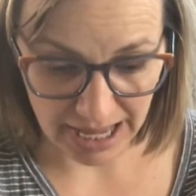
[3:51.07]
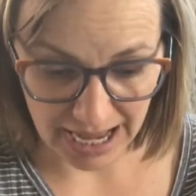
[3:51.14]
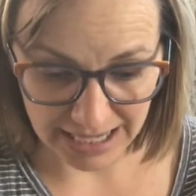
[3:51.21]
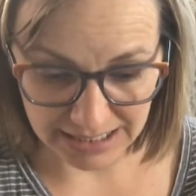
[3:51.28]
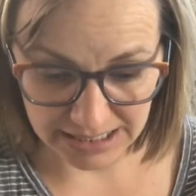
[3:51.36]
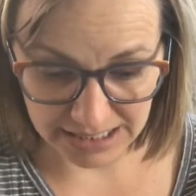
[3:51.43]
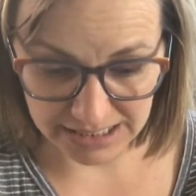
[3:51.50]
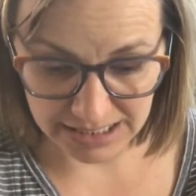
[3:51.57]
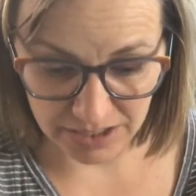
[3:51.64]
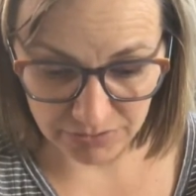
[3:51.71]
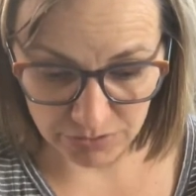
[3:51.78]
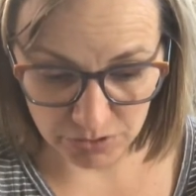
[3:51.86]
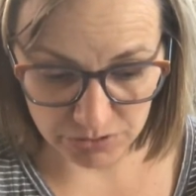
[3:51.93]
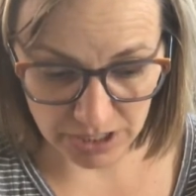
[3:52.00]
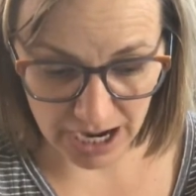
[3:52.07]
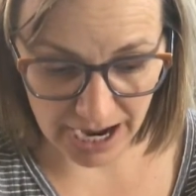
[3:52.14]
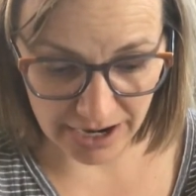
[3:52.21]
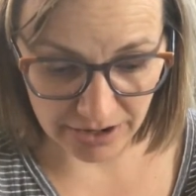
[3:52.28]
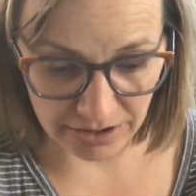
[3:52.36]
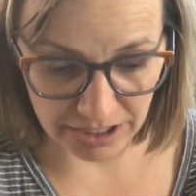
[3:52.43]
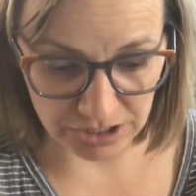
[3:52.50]
As the sun rose
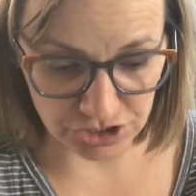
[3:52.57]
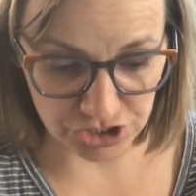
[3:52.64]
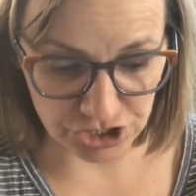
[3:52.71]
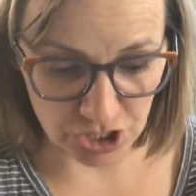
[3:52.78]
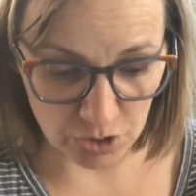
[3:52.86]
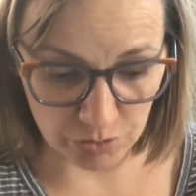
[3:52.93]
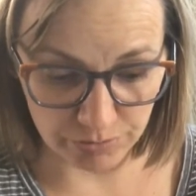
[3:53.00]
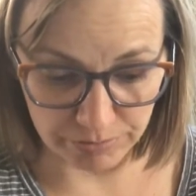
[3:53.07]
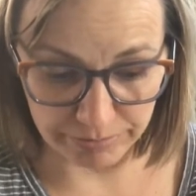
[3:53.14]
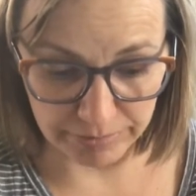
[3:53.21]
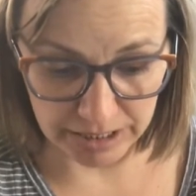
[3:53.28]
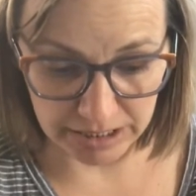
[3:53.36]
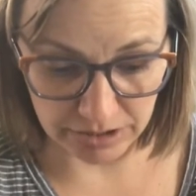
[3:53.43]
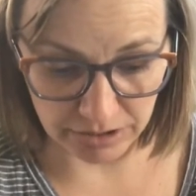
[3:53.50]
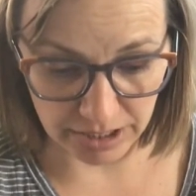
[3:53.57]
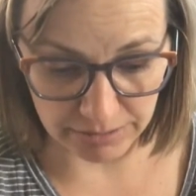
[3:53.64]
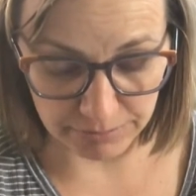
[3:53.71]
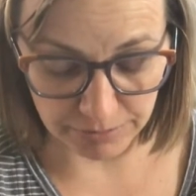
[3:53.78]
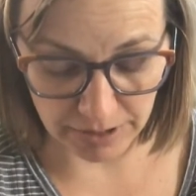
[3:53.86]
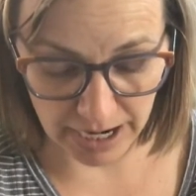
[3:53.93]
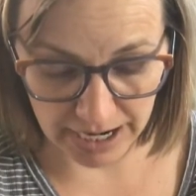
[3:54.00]
higher and shone meaner and
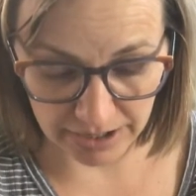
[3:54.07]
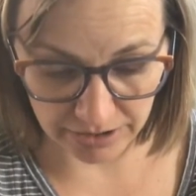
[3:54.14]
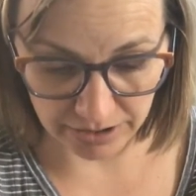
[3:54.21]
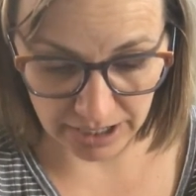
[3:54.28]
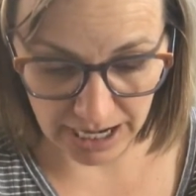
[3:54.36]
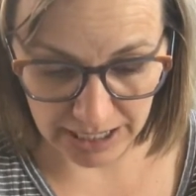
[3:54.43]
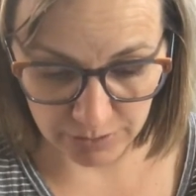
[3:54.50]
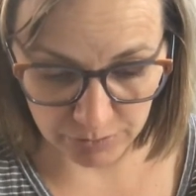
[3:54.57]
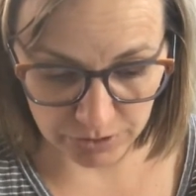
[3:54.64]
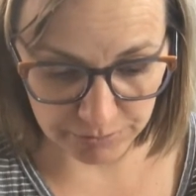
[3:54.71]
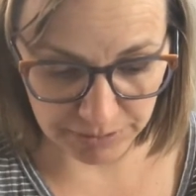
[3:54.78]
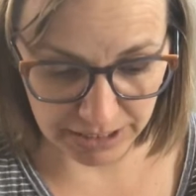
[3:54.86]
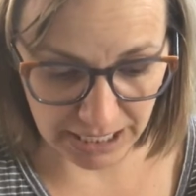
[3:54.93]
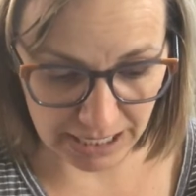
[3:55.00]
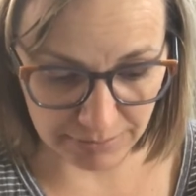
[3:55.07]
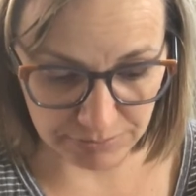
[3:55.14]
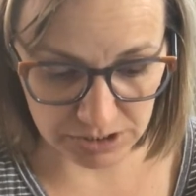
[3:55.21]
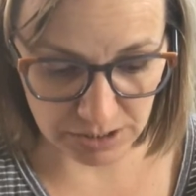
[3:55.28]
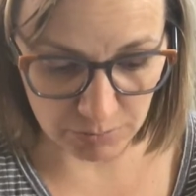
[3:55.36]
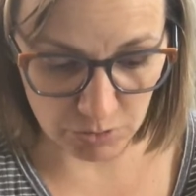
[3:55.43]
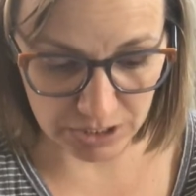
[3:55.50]
brighter, Edward became
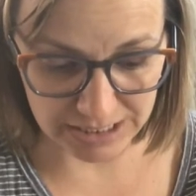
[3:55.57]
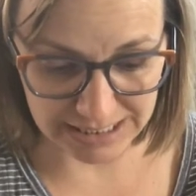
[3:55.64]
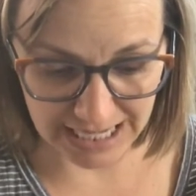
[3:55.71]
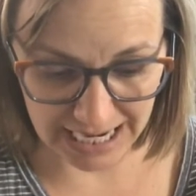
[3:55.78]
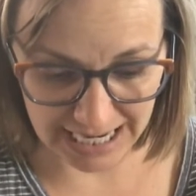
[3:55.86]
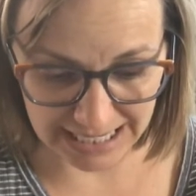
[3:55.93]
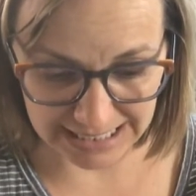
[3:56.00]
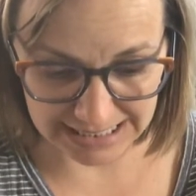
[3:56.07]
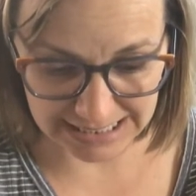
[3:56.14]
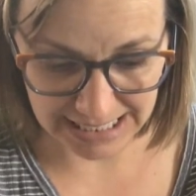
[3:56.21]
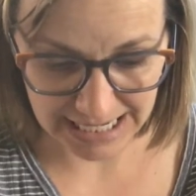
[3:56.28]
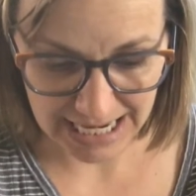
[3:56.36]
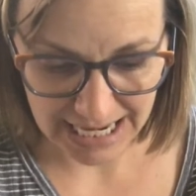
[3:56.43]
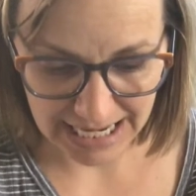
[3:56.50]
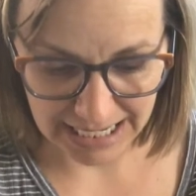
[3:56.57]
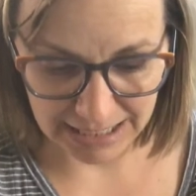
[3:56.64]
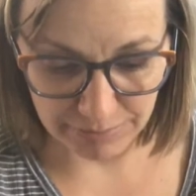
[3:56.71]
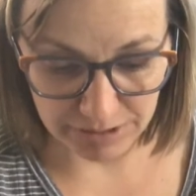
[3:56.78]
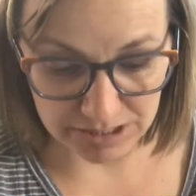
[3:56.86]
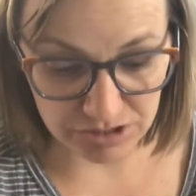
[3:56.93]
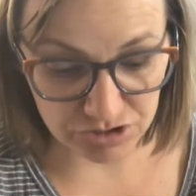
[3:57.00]
somewhat dazed. He
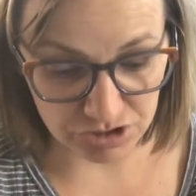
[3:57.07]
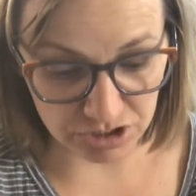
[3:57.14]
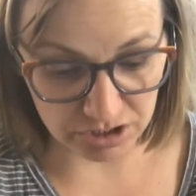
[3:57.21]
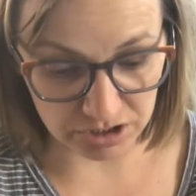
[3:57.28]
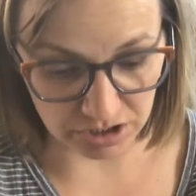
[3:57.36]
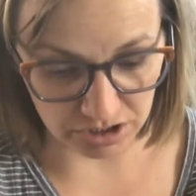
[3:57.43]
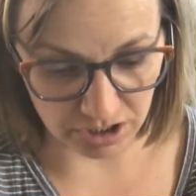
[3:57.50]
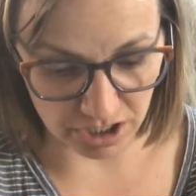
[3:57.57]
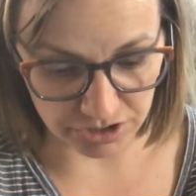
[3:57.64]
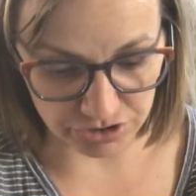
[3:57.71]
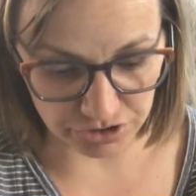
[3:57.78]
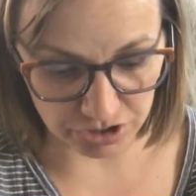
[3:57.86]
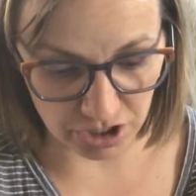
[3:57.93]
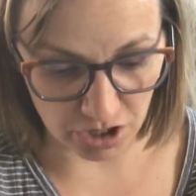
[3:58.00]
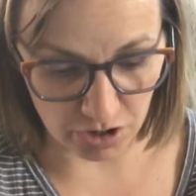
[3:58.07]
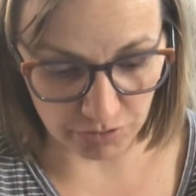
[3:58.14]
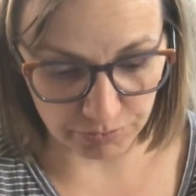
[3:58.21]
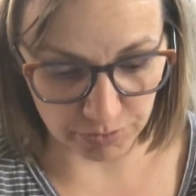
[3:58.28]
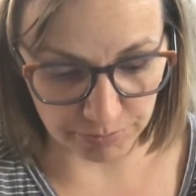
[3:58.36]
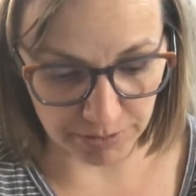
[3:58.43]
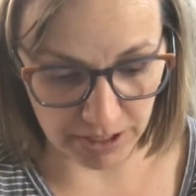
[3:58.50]
mistook the large crow
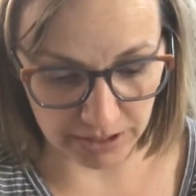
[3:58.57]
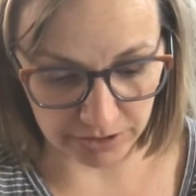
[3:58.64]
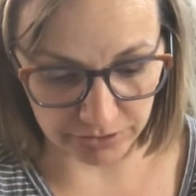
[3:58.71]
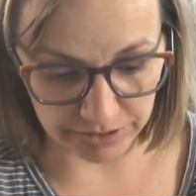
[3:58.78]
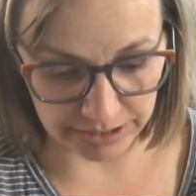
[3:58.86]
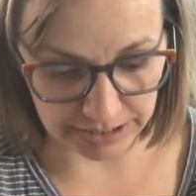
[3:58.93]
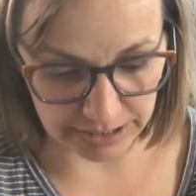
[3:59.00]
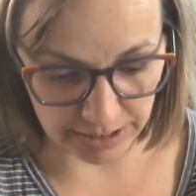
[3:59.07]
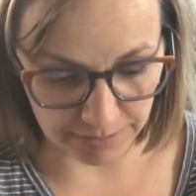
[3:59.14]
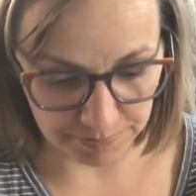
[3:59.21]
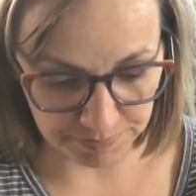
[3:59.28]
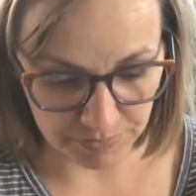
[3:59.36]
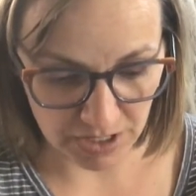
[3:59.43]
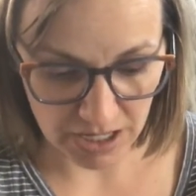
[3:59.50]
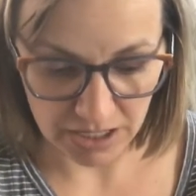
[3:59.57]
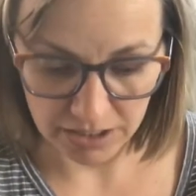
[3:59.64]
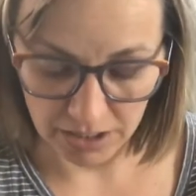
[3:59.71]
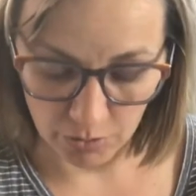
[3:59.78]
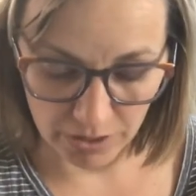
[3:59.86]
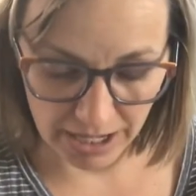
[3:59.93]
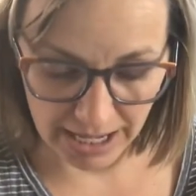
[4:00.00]
for Pellegrina.
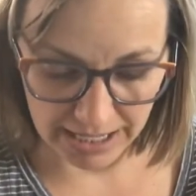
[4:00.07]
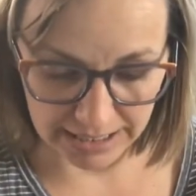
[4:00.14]
Go ahead,